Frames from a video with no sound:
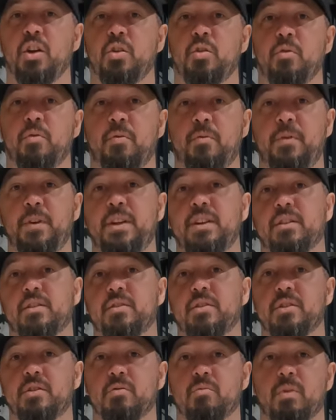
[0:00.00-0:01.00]
You feel
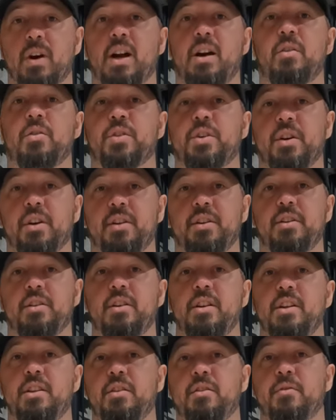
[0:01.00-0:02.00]
the ground
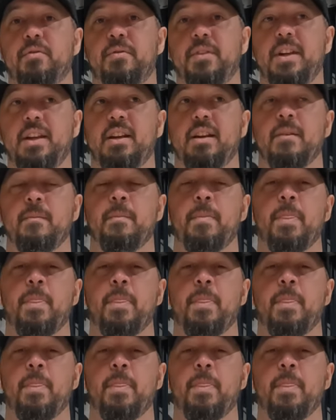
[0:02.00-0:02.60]
underneath your feet.